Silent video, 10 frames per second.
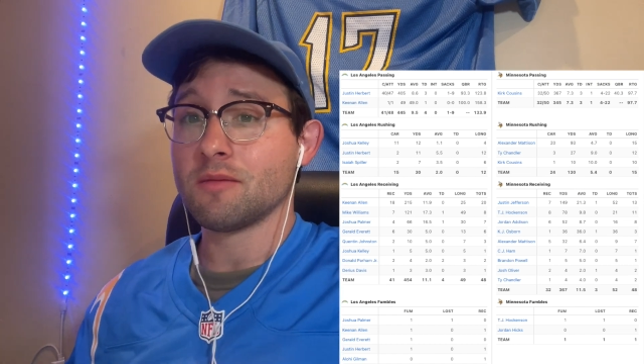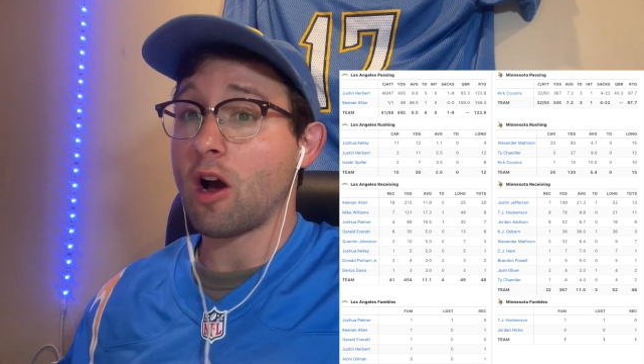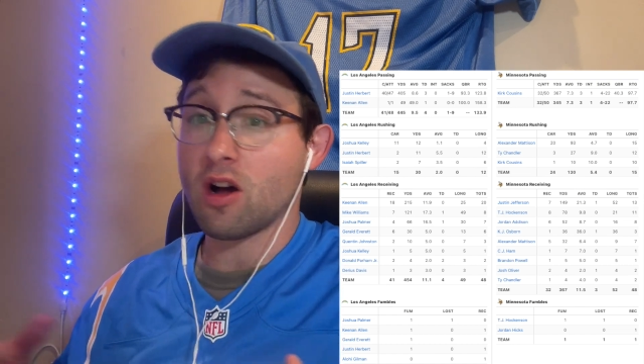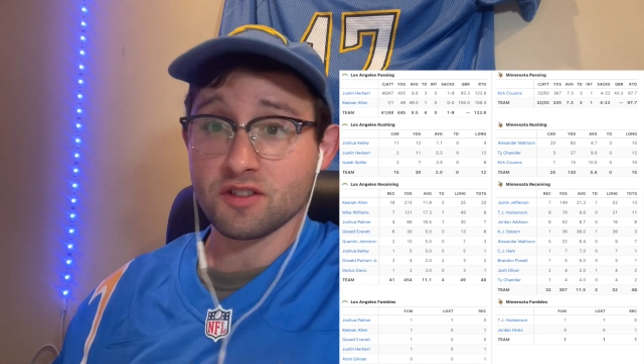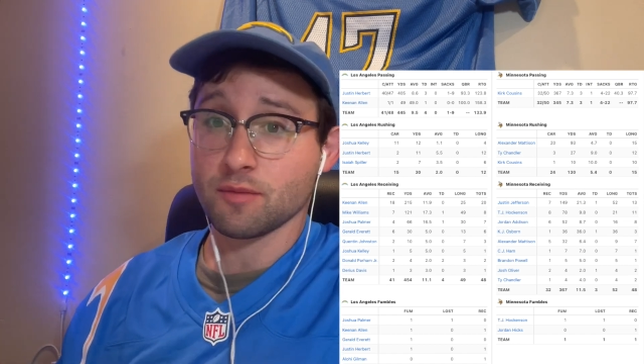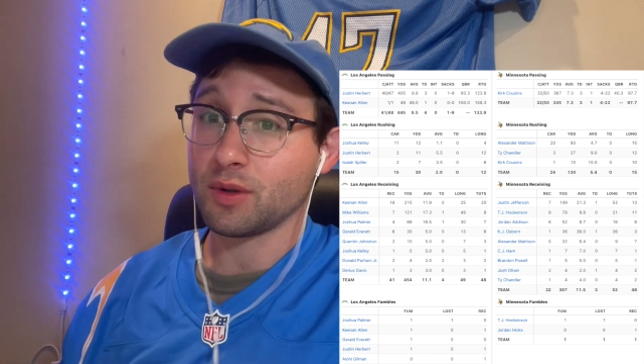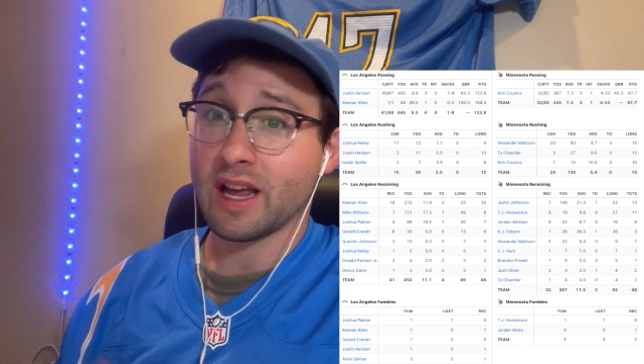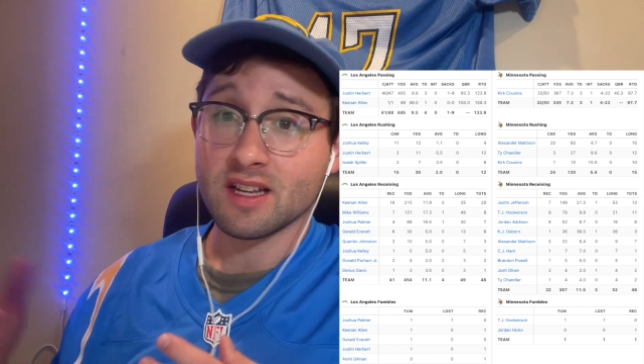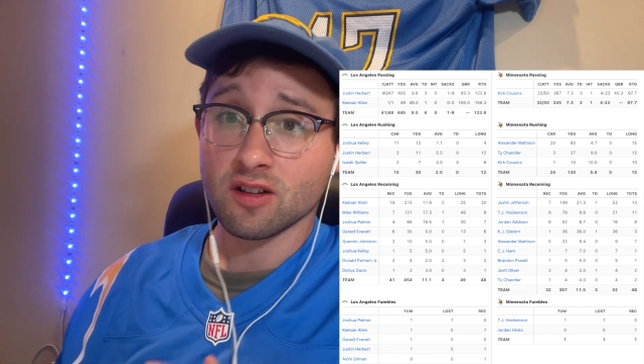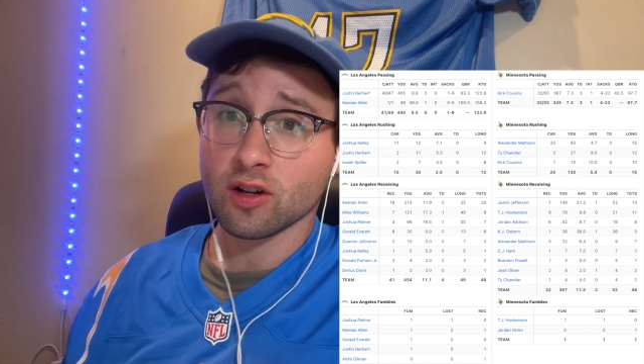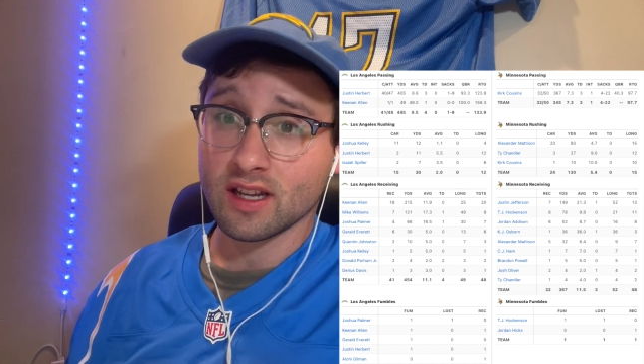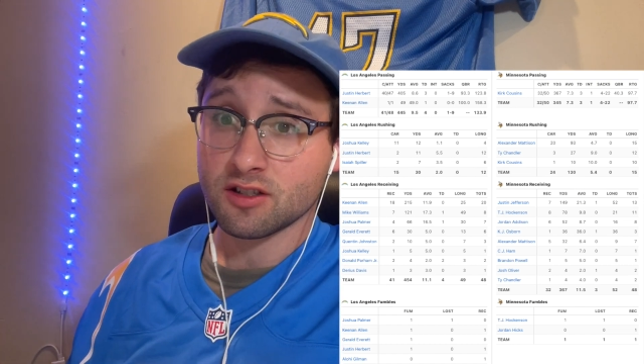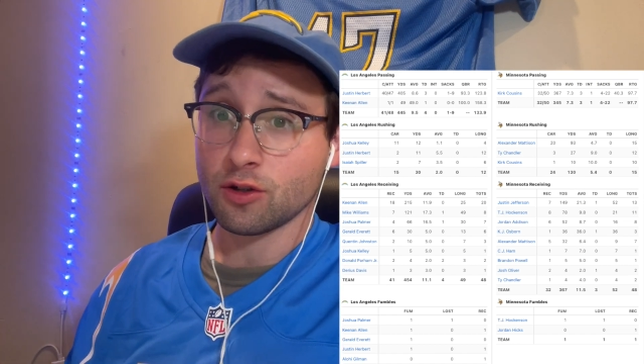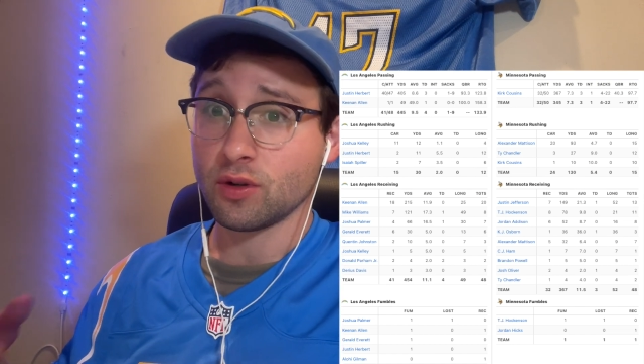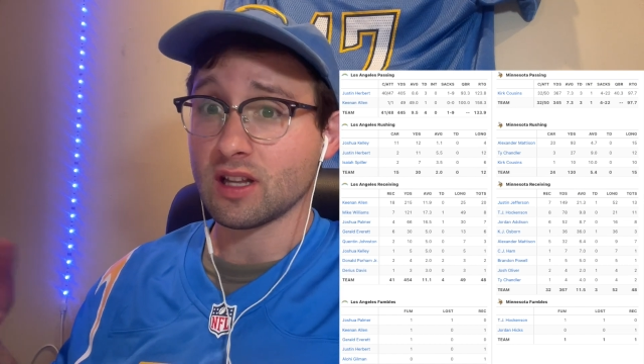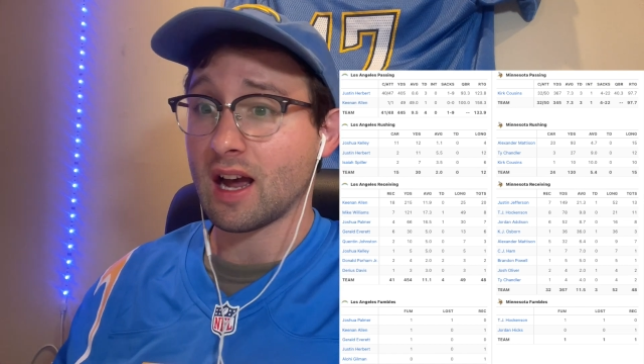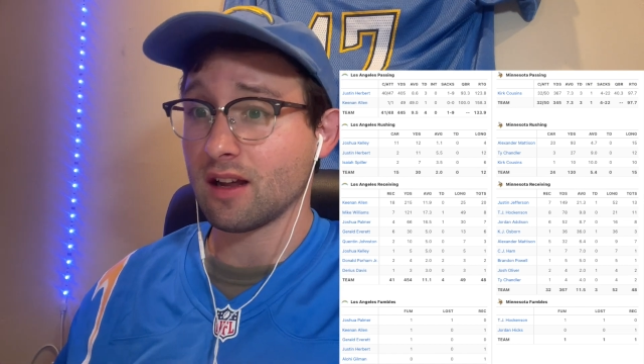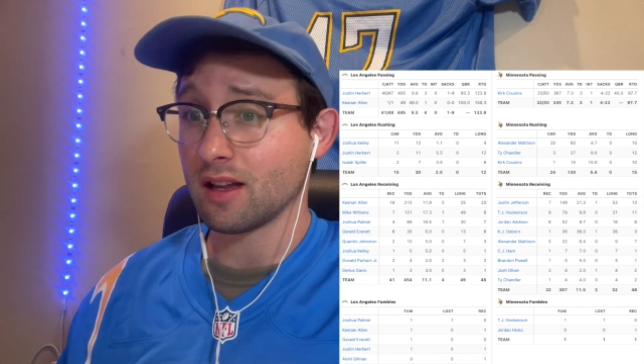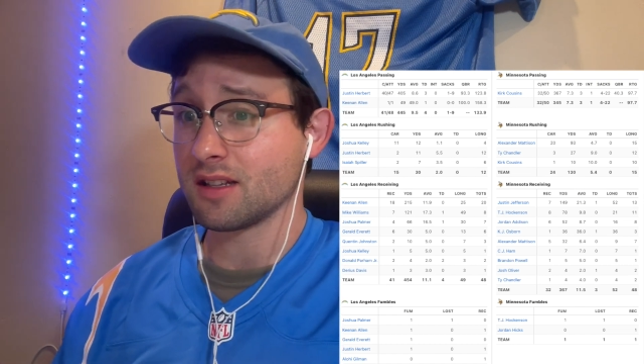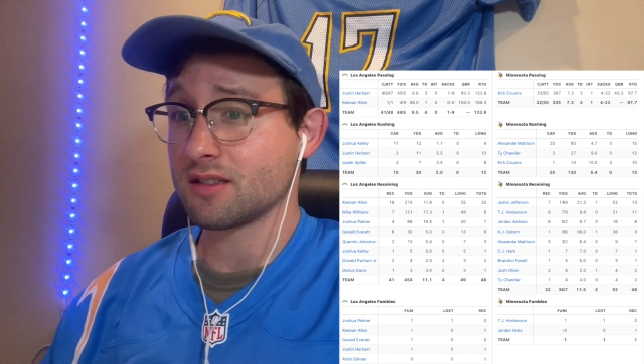Awesome play, as I'll get to in the
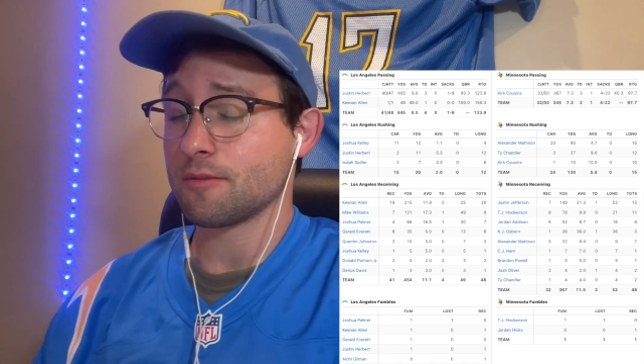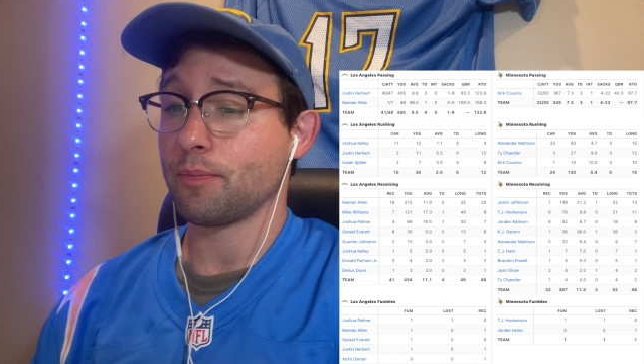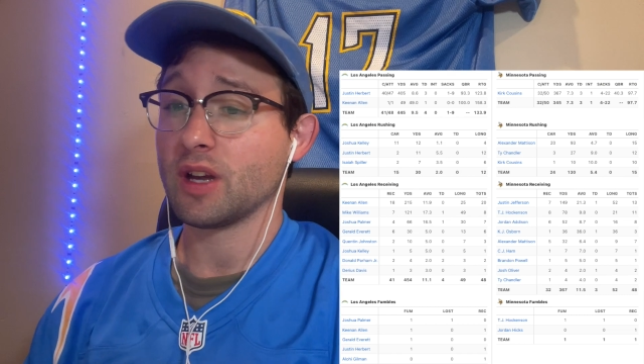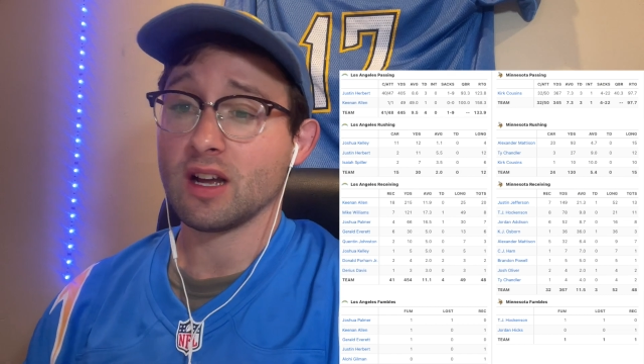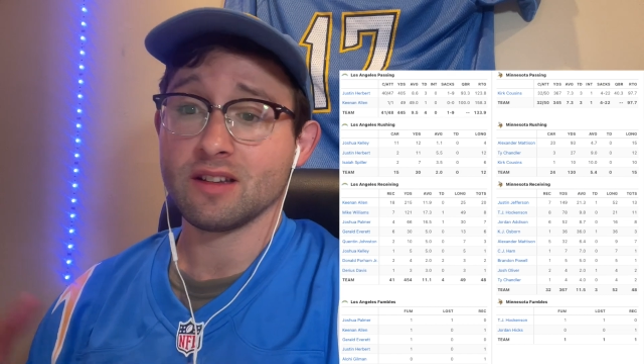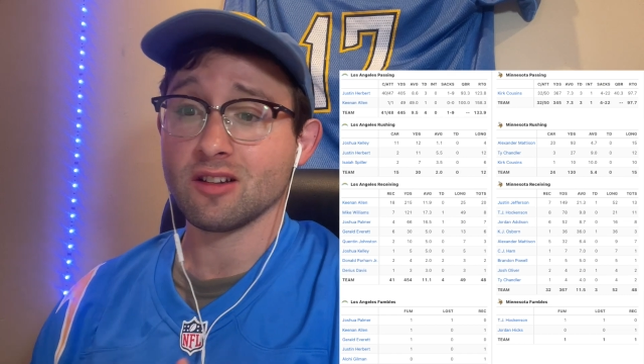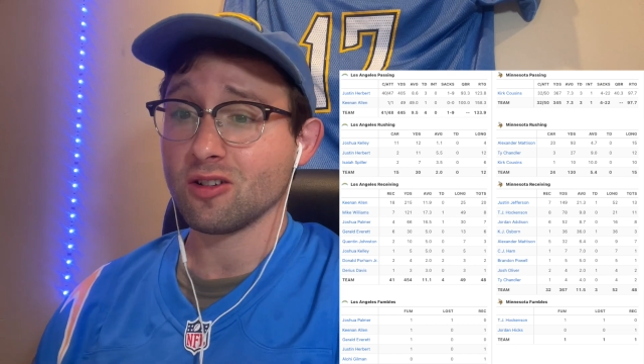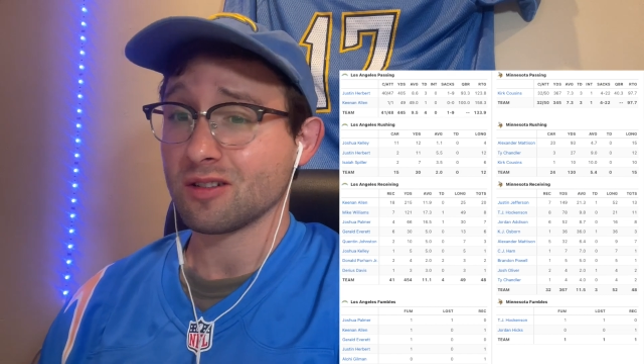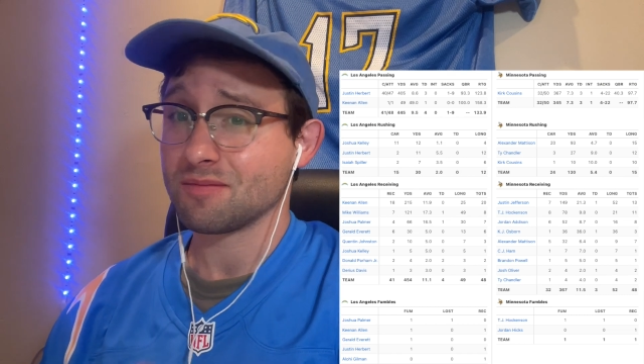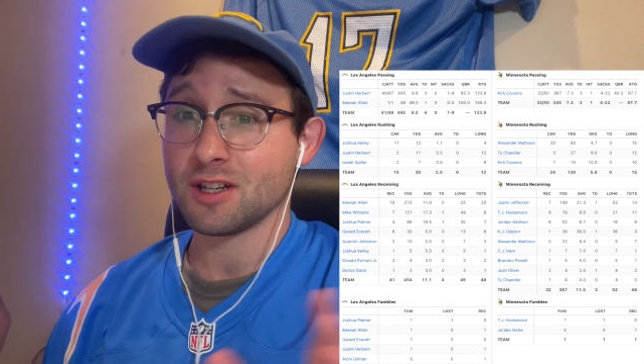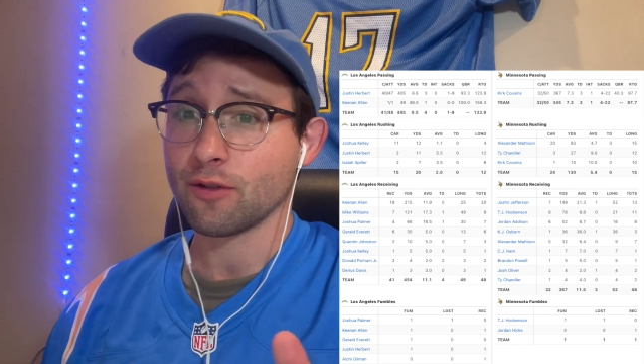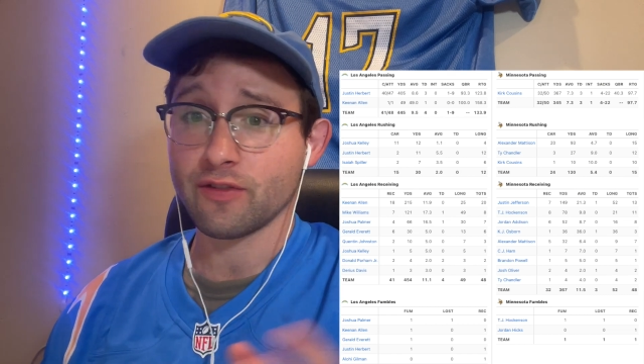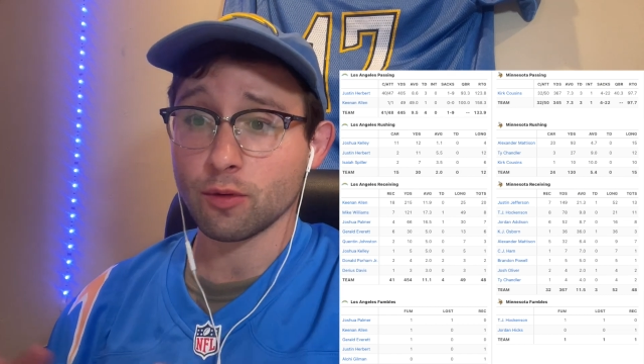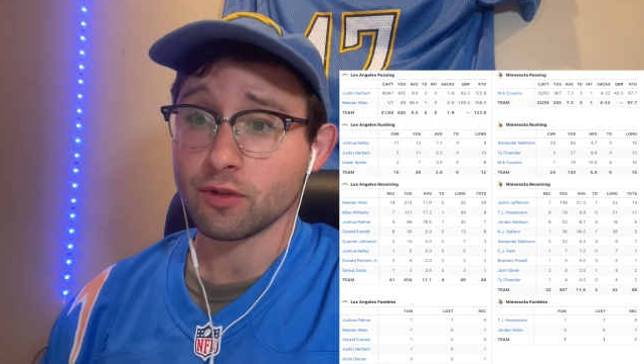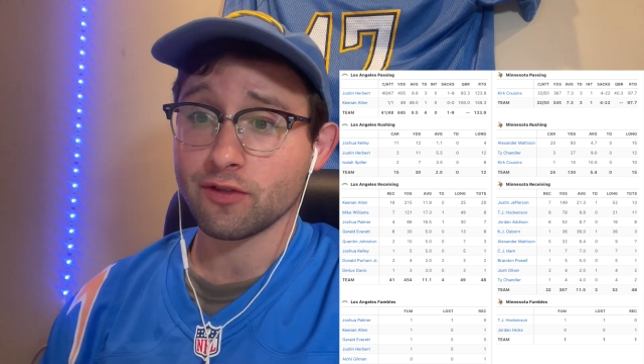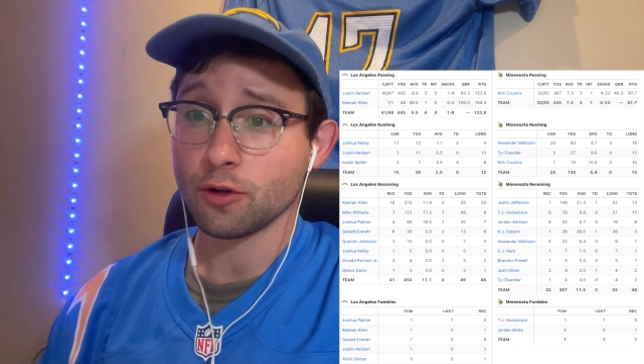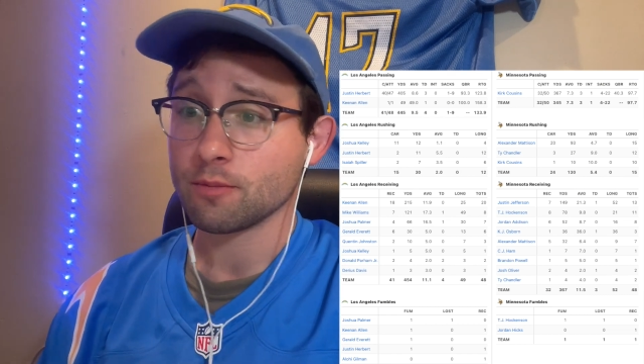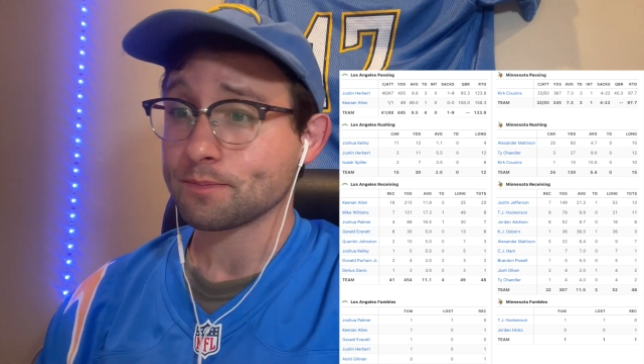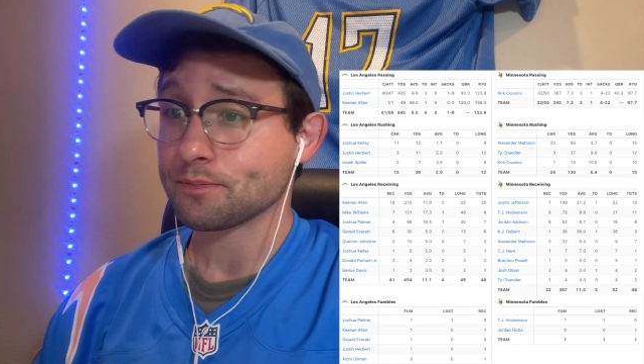highlights, in the little, you know, film review.